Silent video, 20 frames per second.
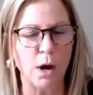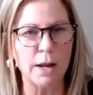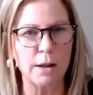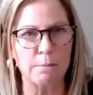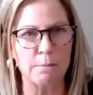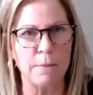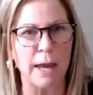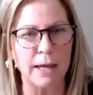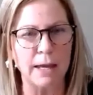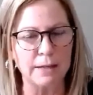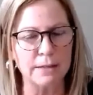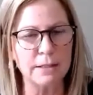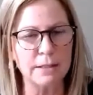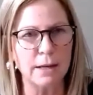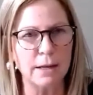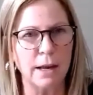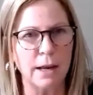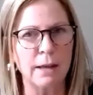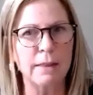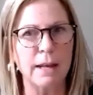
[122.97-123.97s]
what it
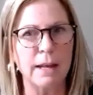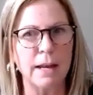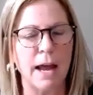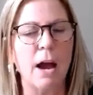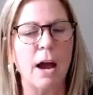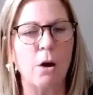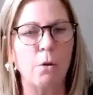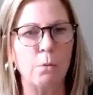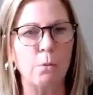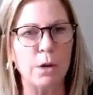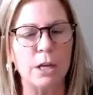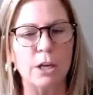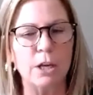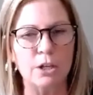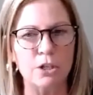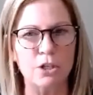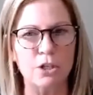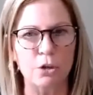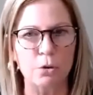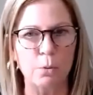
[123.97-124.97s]
meant and then how we
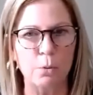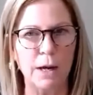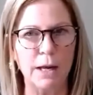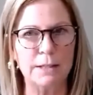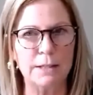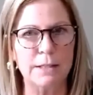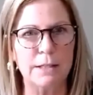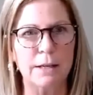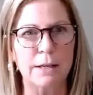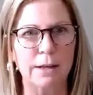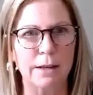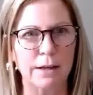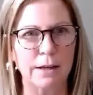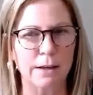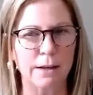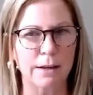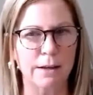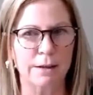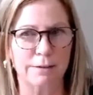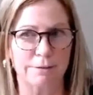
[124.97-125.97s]
could do it
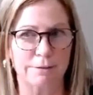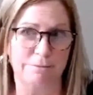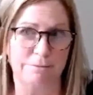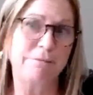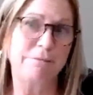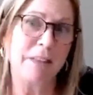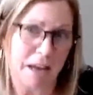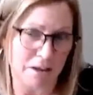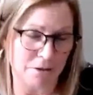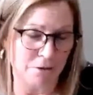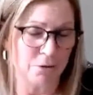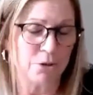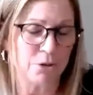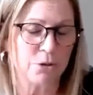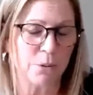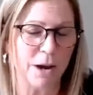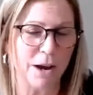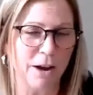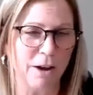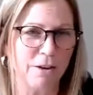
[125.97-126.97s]
K through
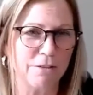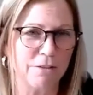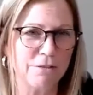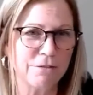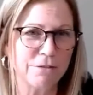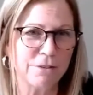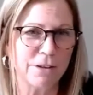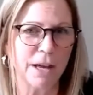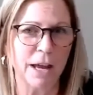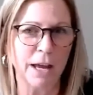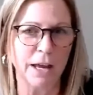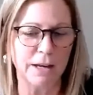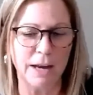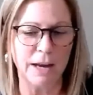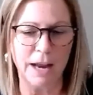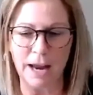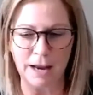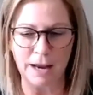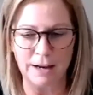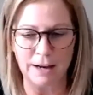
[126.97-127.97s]
12.
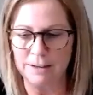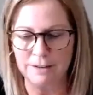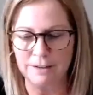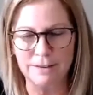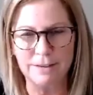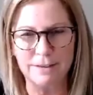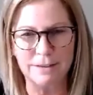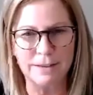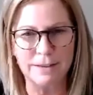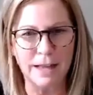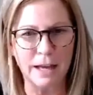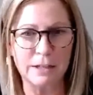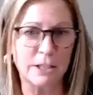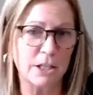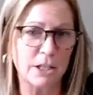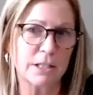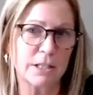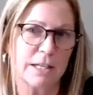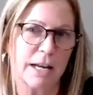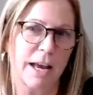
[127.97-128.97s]
And that
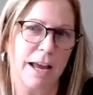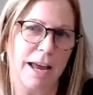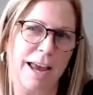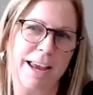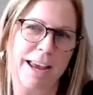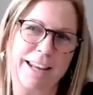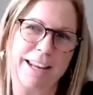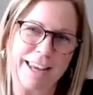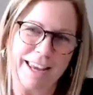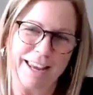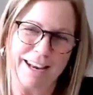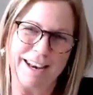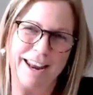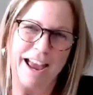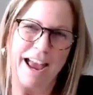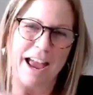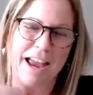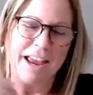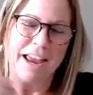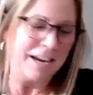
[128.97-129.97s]
just, and again,
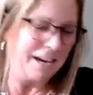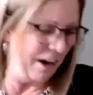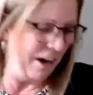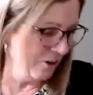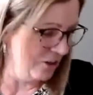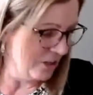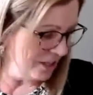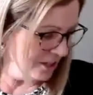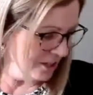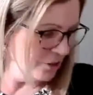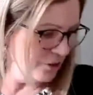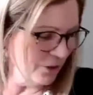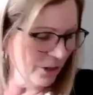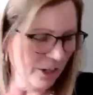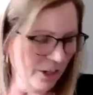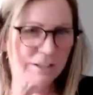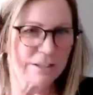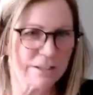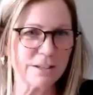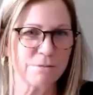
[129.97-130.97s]
in our
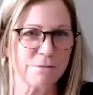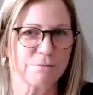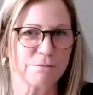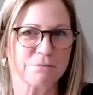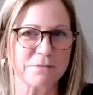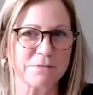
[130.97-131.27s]
district,